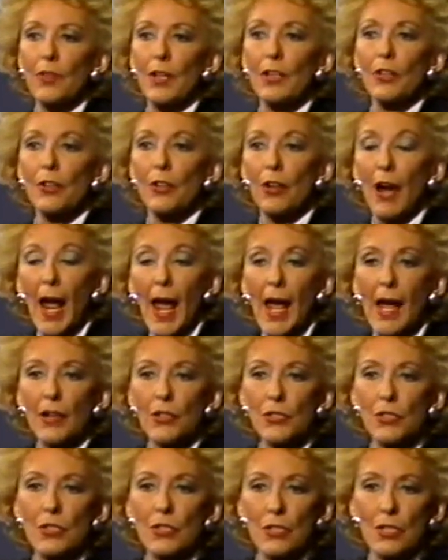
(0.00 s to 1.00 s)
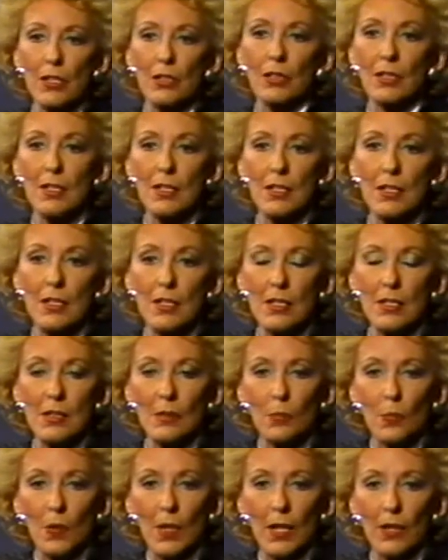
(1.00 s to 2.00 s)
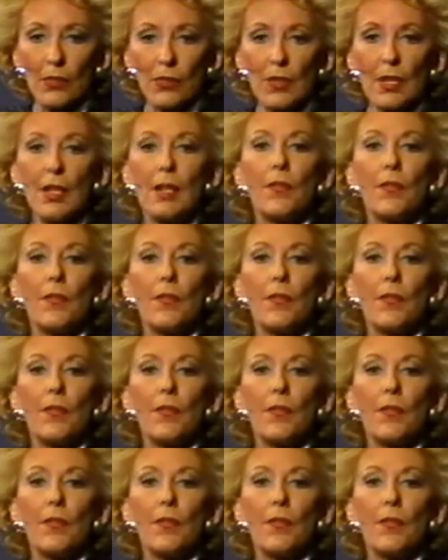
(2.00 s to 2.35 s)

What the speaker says: that your actions are consistent with